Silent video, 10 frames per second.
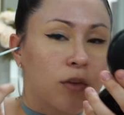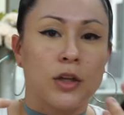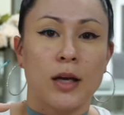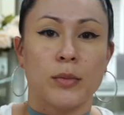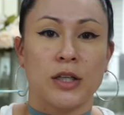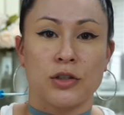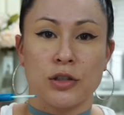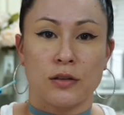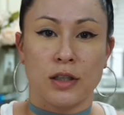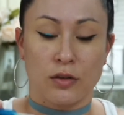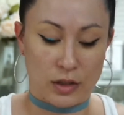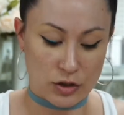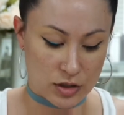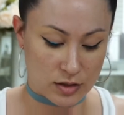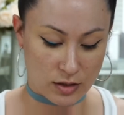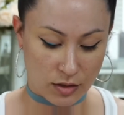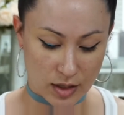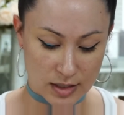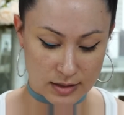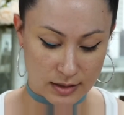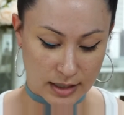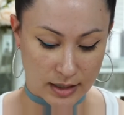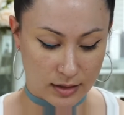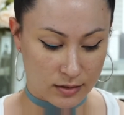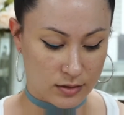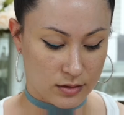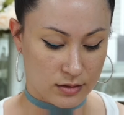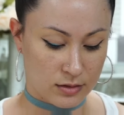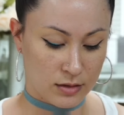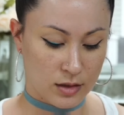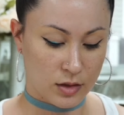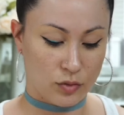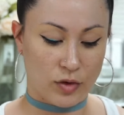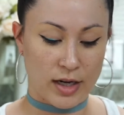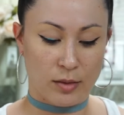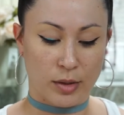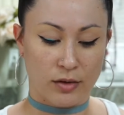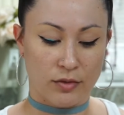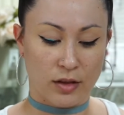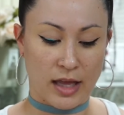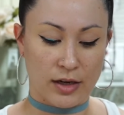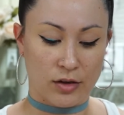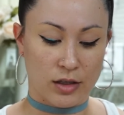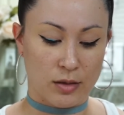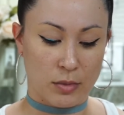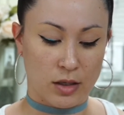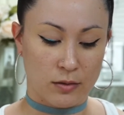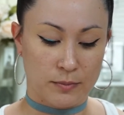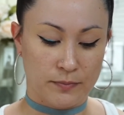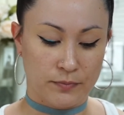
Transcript: Not much, literally just the thinnest line right above the liner in the middle.